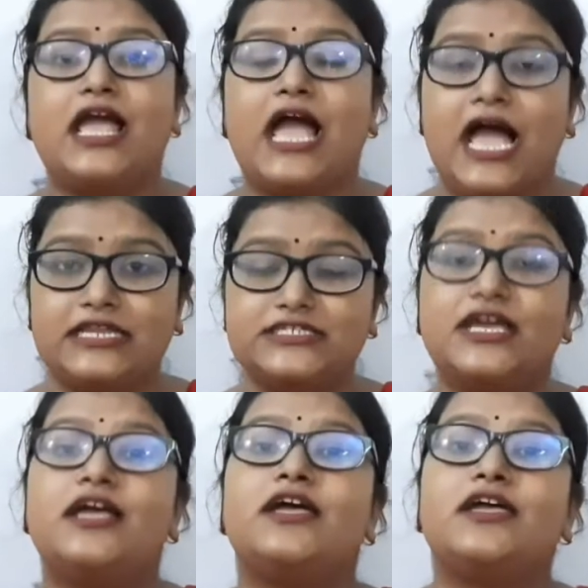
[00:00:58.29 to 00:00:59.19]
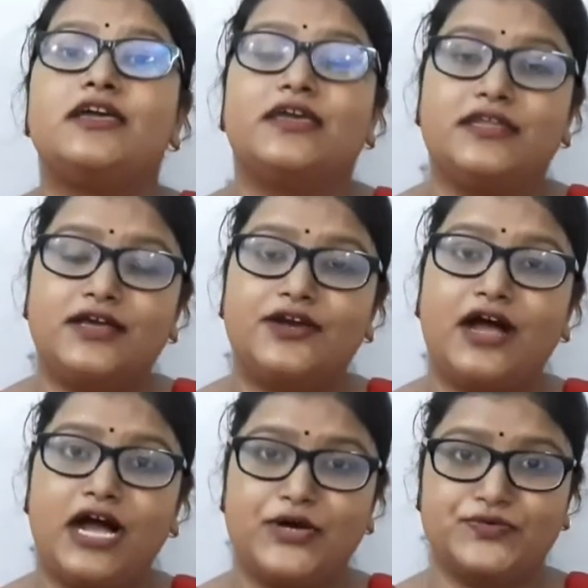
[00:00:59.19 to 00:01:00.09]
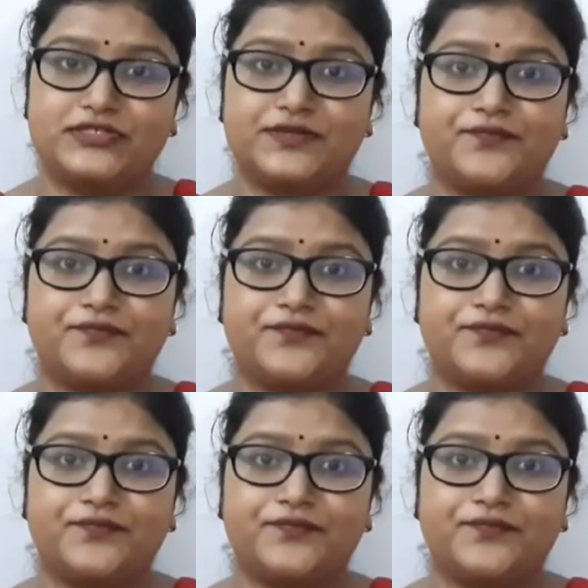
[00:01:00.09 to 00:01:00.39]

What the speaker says: and in her house.